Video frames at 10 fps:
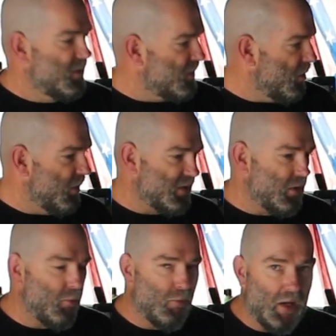so it's
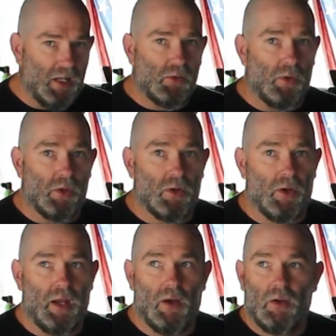got a reluctor wheel on it
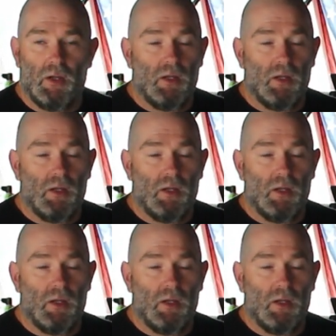now.